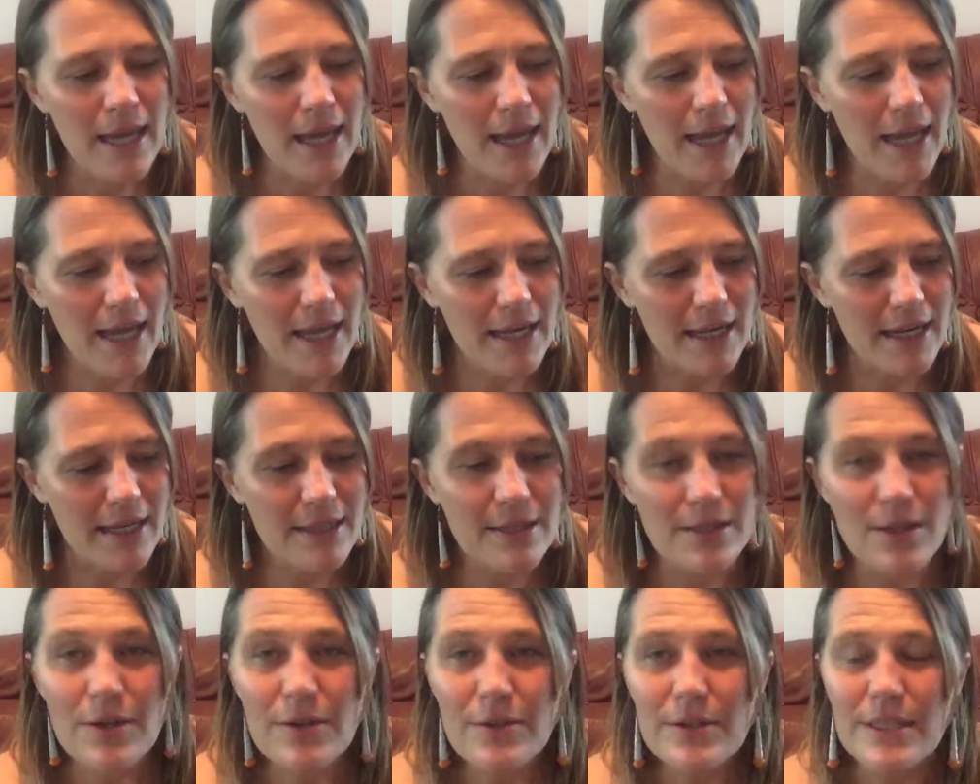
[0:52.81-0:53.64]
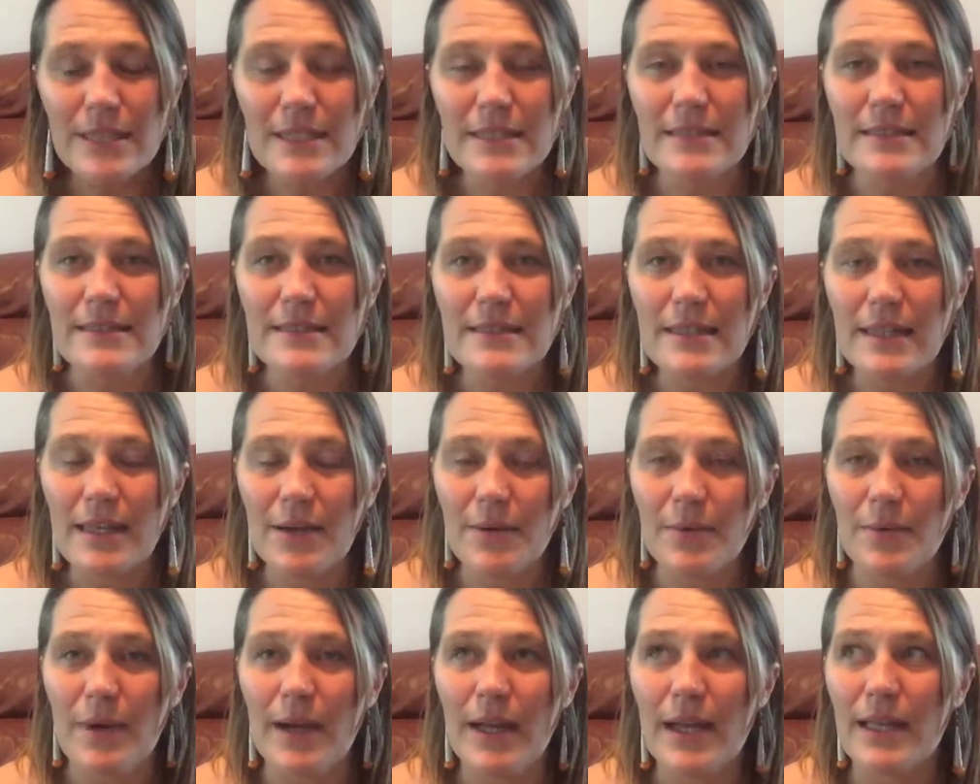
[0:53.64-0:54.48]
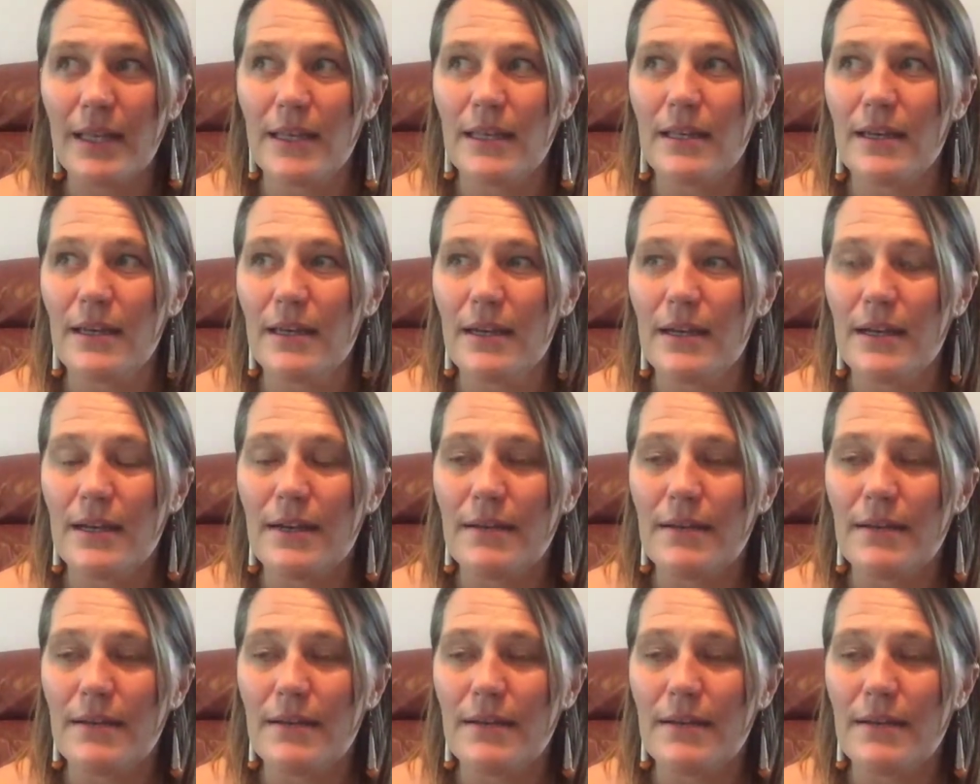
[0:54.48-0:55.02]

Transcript: And I noticed that when